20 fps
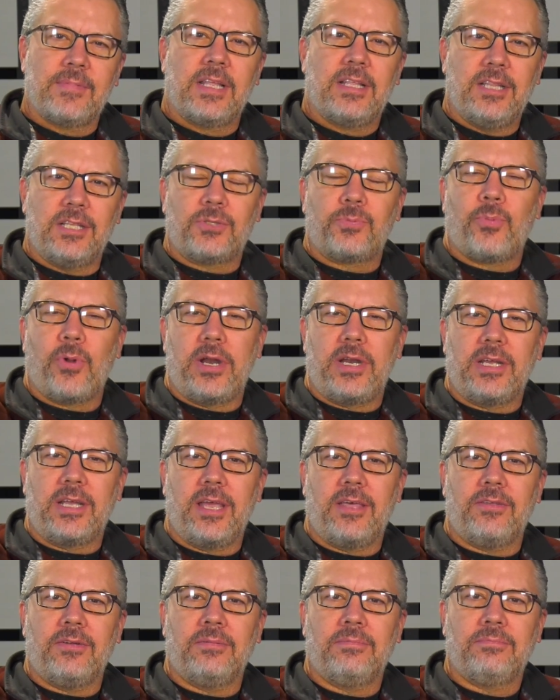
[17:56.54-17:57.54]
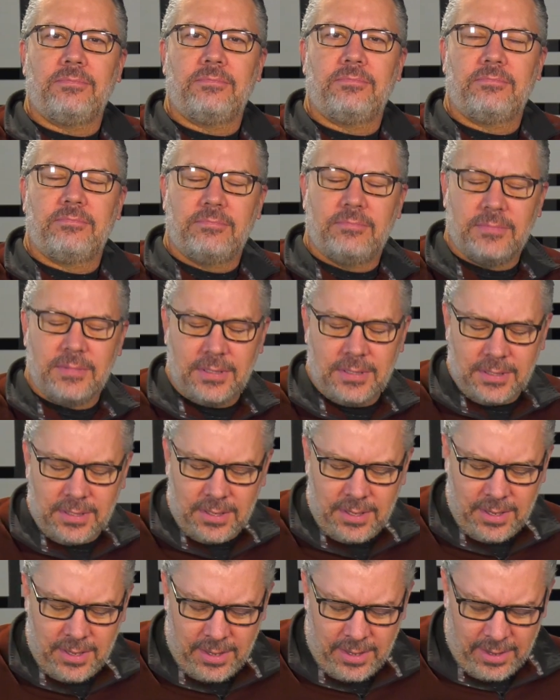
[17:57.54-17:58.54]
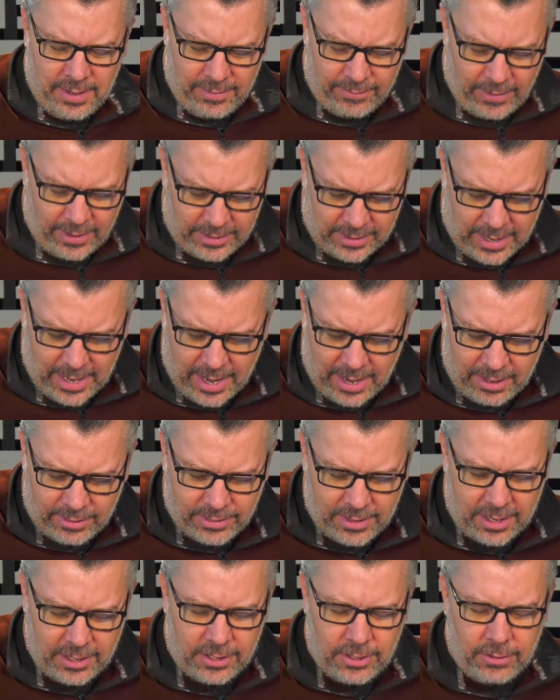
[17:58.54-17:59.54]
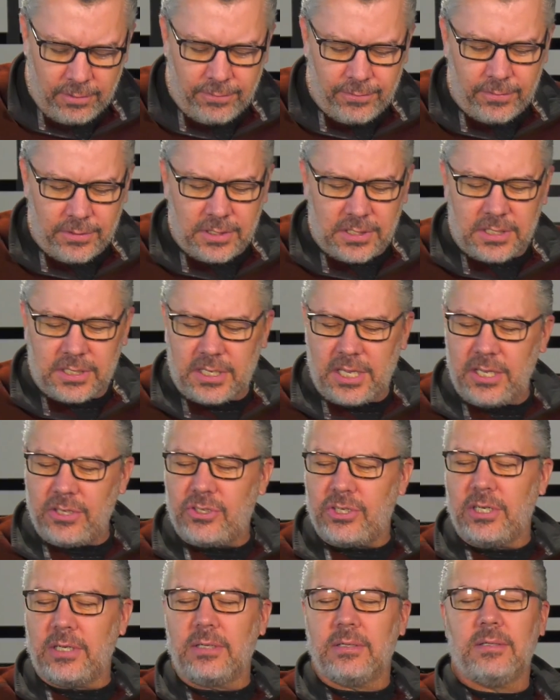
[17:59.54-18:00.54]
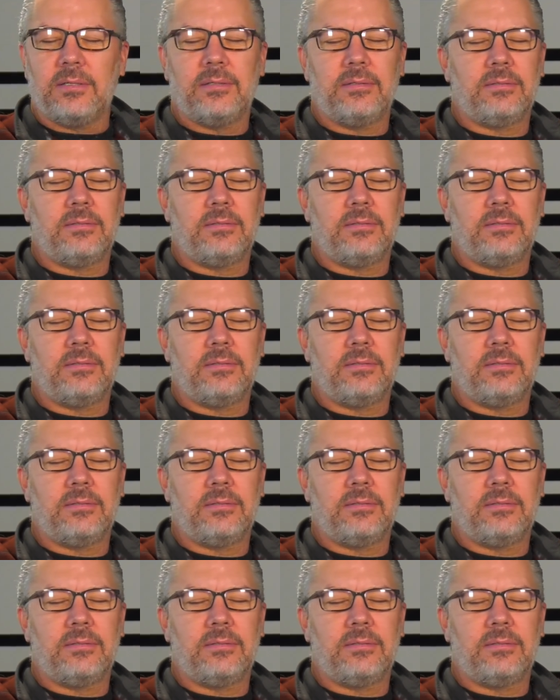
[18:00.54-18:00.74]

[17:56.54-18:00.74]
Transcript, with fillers: Let's pray together. Father God, I thank you for this teaching